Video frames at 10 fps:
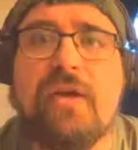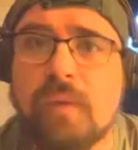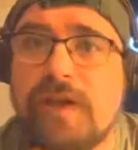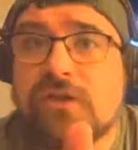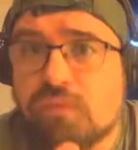
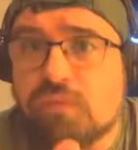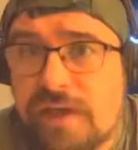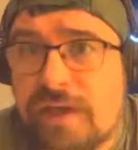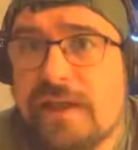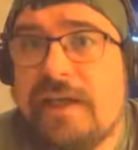which is
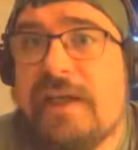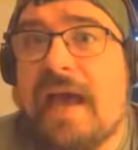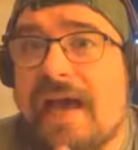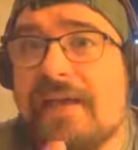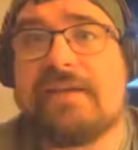really
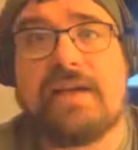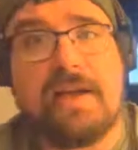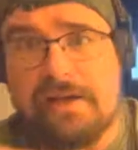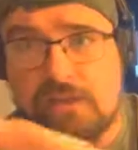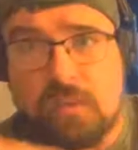
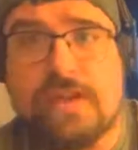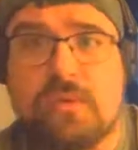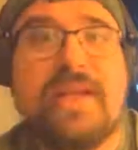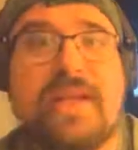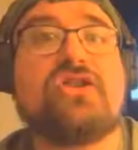and
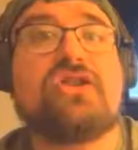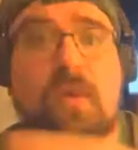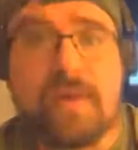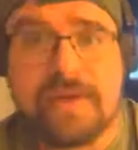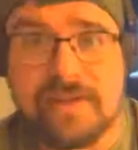2020 is
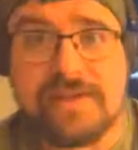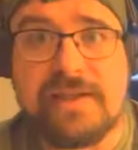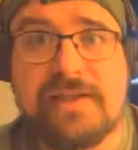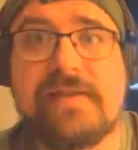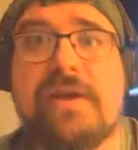showing us
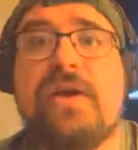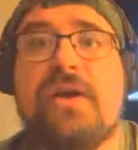this.